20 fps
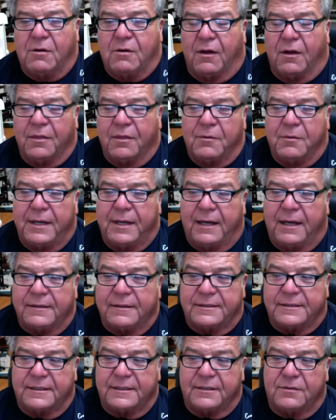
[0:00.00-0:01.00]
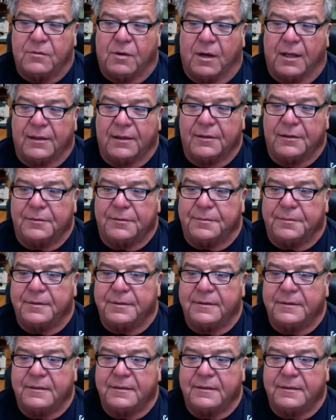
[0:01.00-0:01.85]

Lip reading: all the way out to Guadalupe.